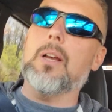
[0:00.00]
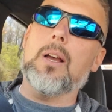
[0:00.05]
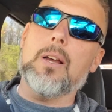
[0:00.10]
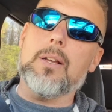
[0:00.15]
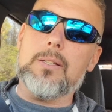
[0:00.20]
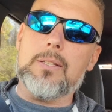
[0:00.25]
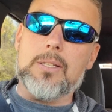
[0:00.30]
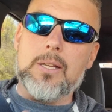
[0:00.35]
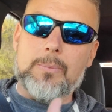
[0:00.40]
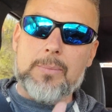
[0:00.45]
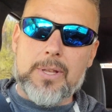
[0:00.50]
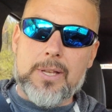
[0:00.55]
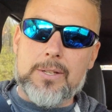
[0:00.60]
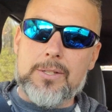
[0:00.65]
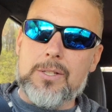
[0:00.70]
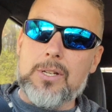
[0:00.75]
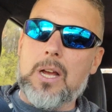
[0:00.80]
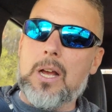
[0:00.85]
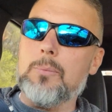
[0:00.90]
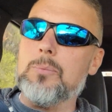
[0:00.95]
Some of these
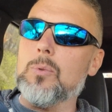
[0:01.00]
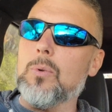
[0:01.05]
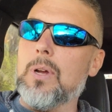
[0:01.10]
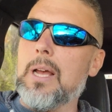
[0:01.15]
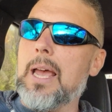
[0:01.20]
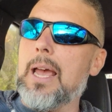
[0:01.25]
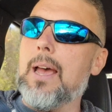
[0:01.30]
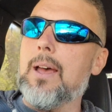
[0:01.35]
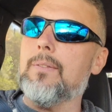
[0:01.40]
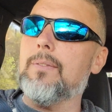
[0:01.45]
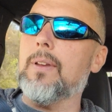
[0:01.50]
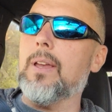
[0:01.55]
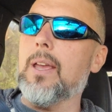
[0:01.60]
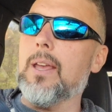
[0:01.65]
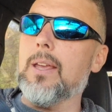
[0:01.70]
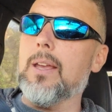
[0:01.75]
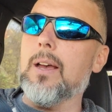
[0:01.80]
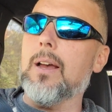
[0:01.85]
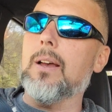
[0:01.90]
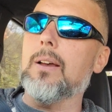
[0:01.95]
jobs will have
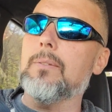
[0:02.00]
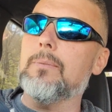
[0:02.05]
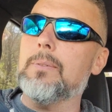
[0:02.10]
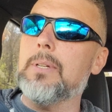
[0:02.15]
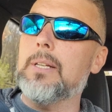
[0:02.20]
a